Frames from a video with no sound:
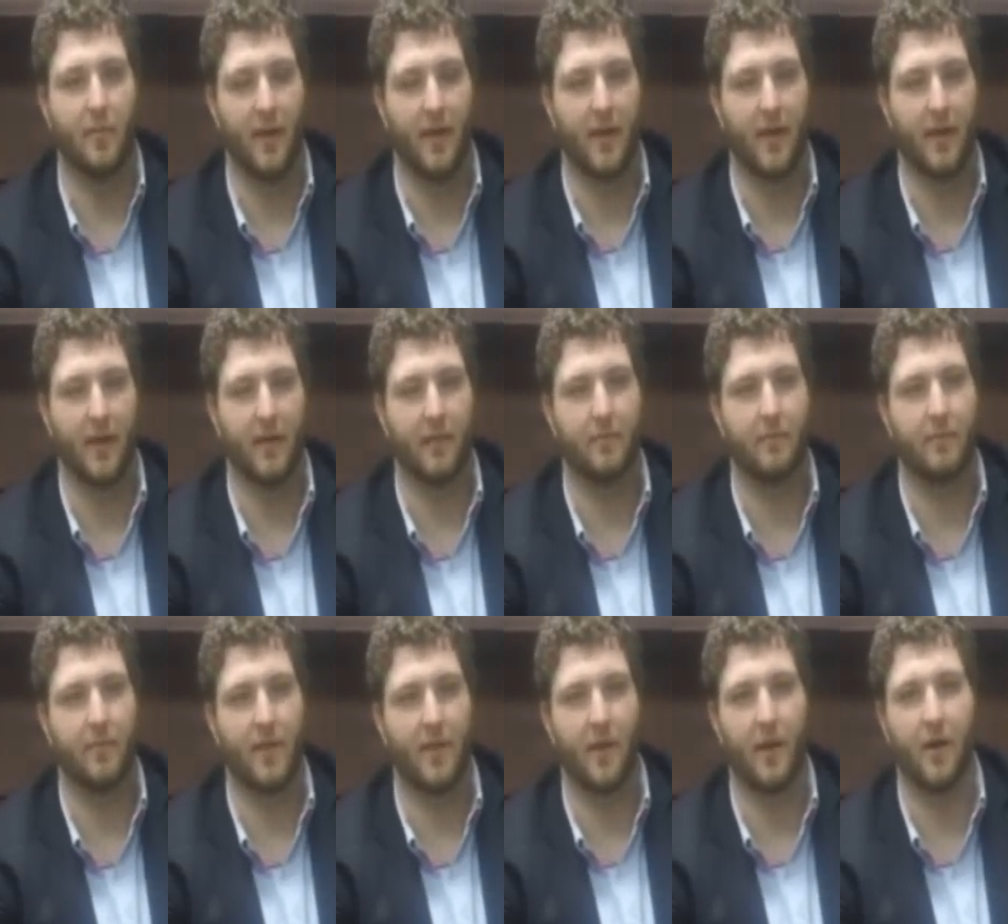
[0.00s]
being
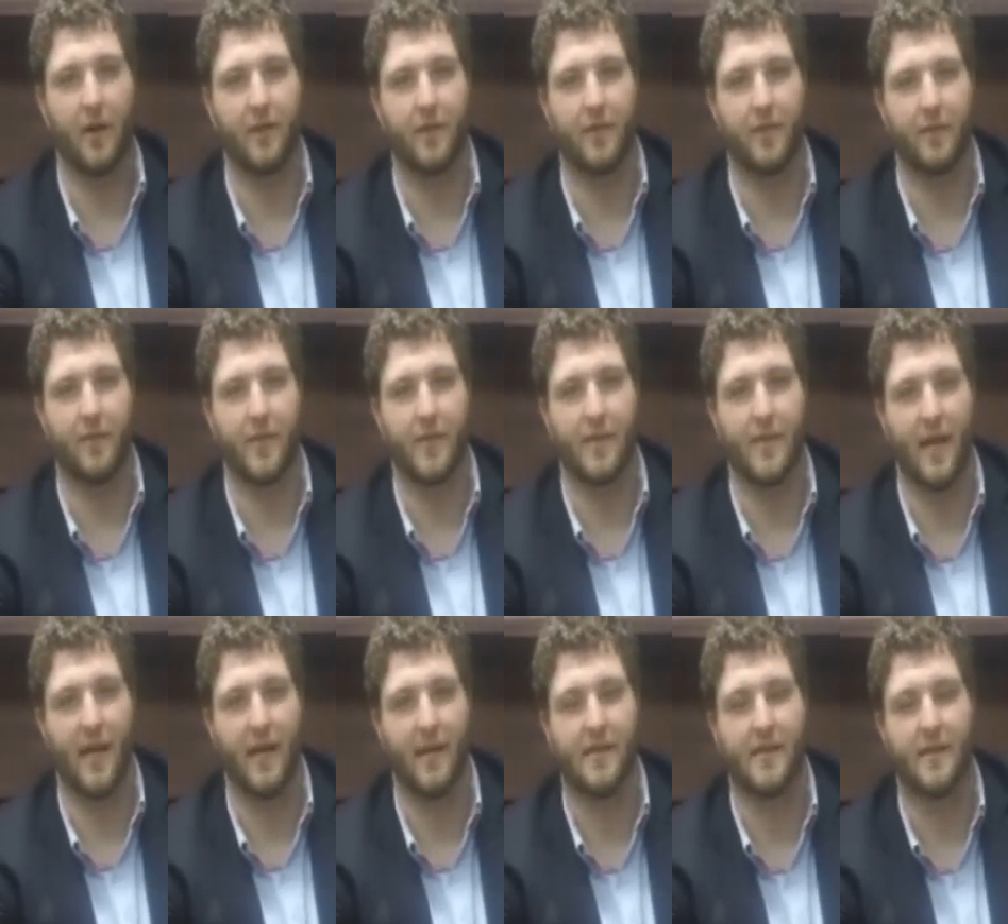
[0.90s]
the author of this
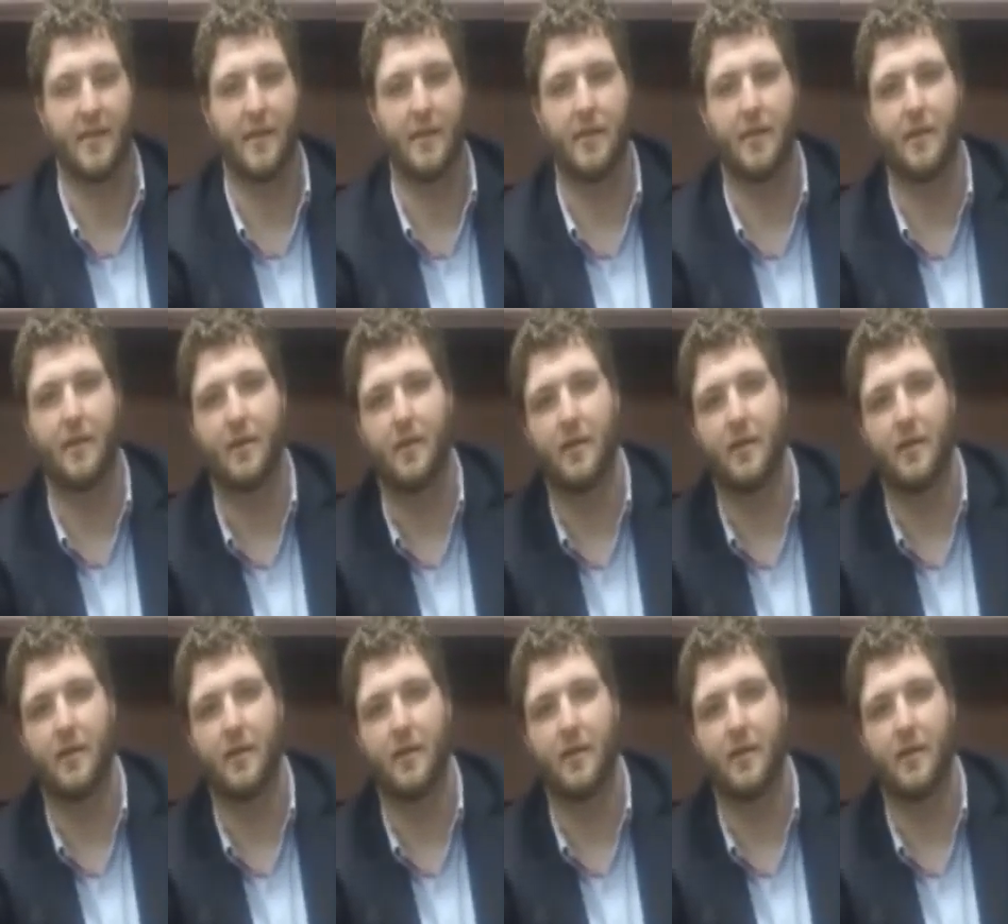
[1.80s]
text.